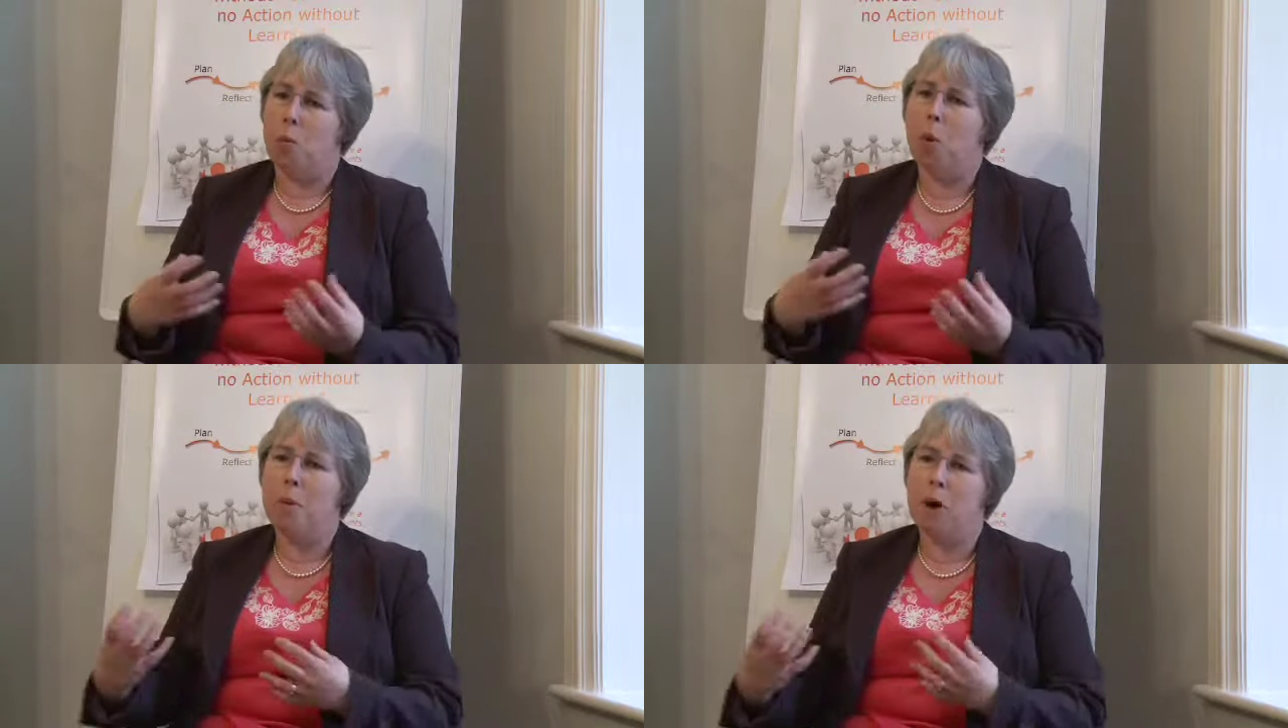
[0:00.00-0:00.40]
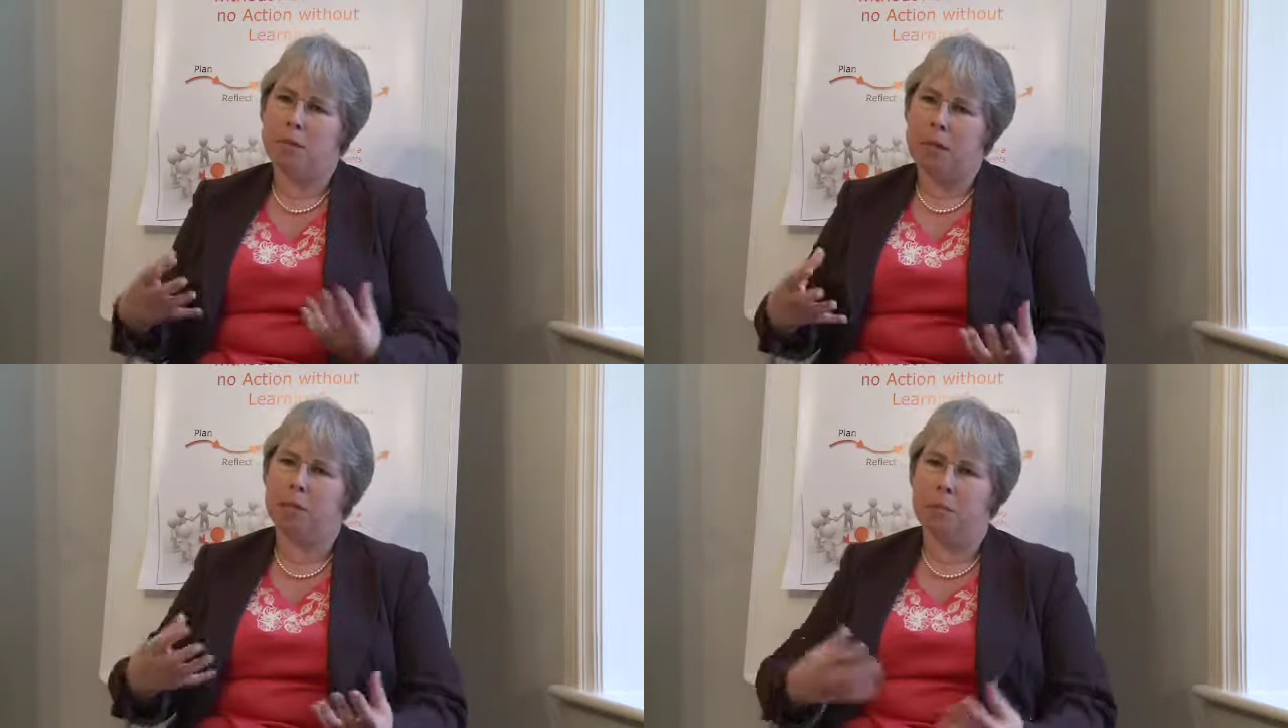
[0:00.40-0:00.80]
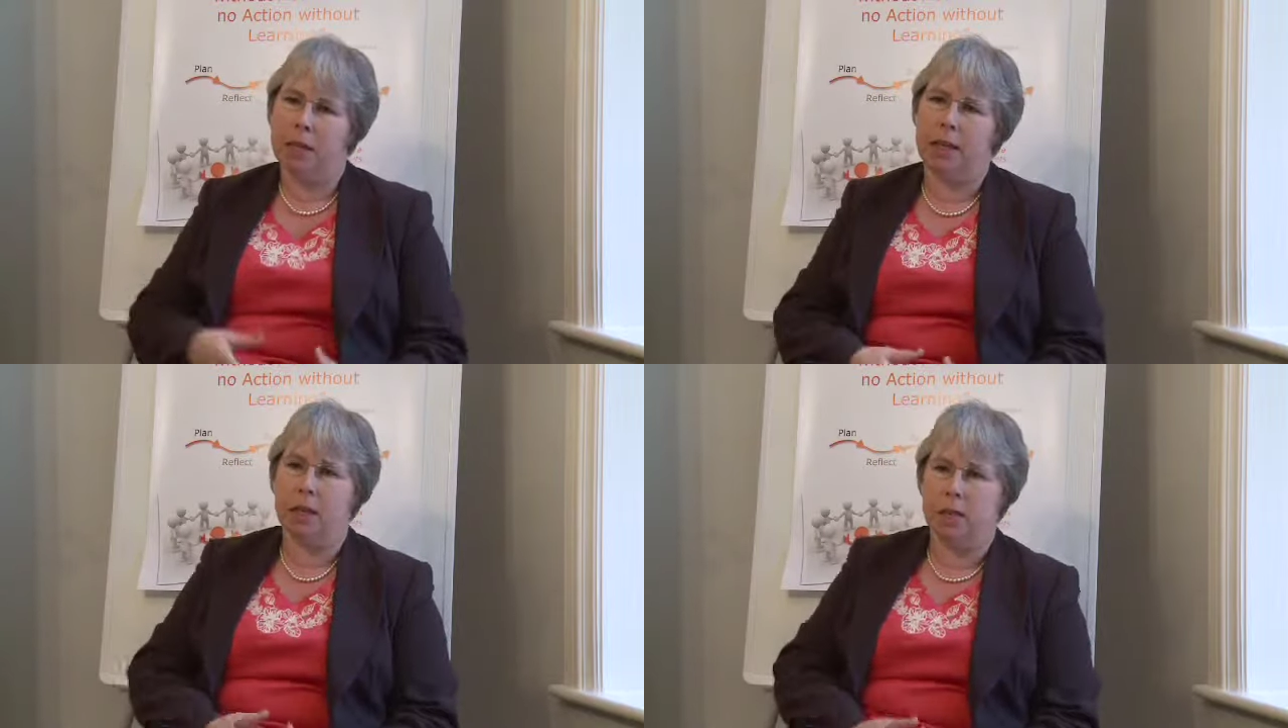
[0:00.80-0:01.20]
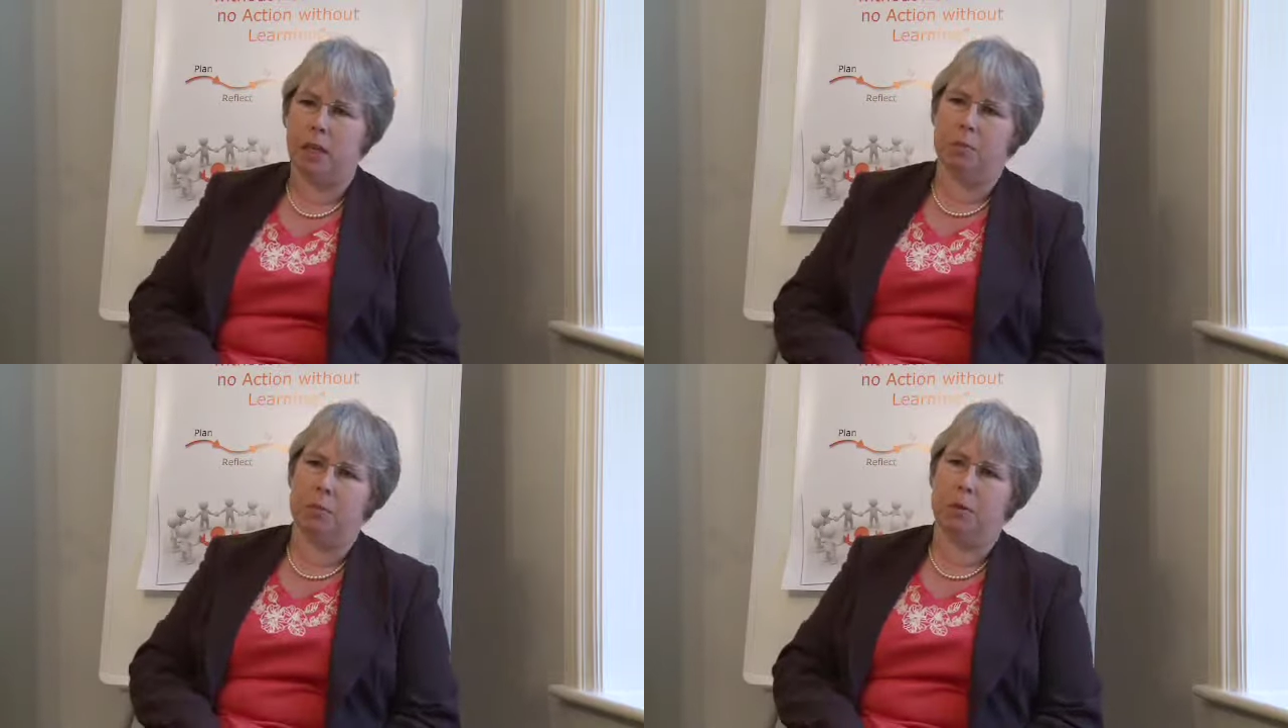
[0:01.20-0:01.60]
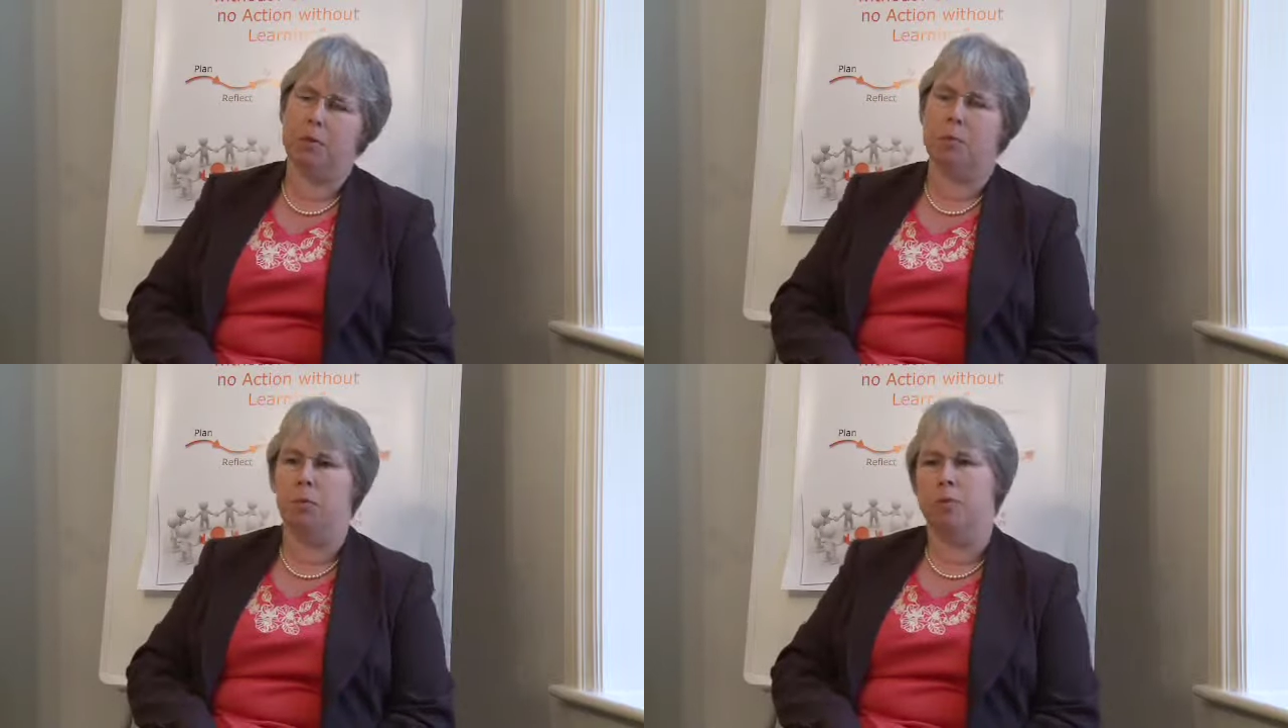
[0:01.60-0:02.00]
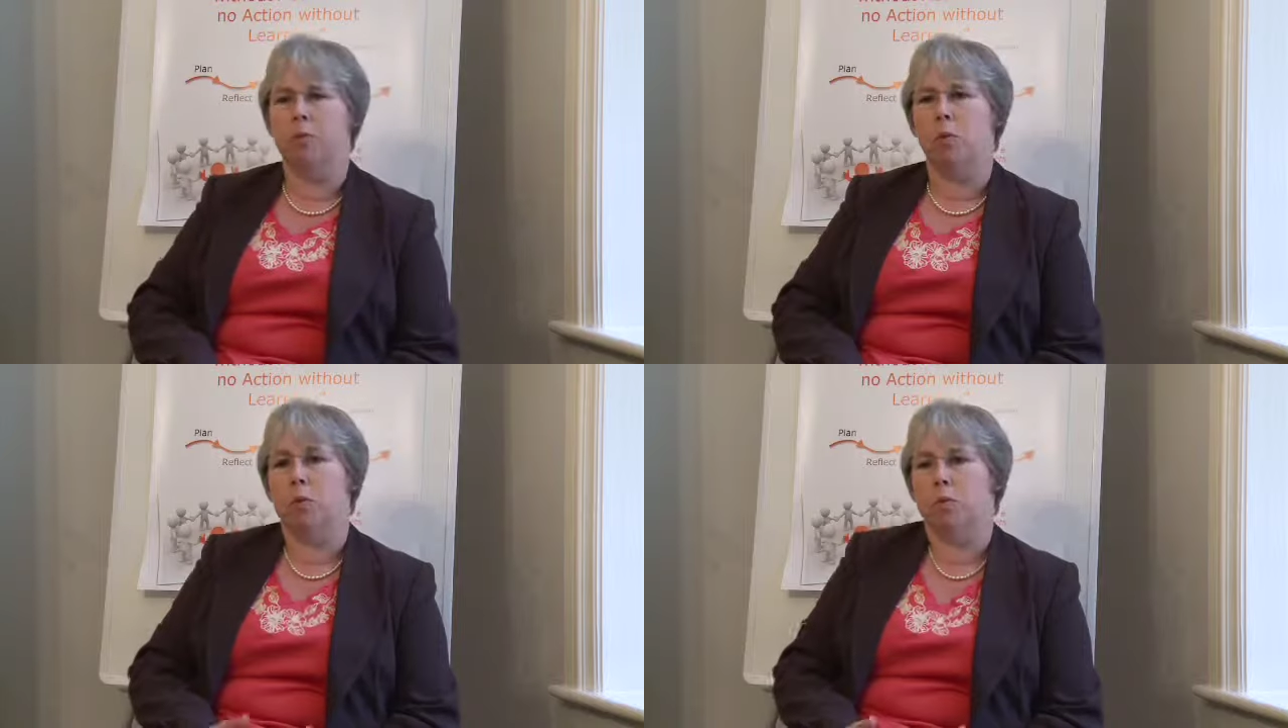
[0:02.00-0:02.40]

what part I can play in actually helping people move forward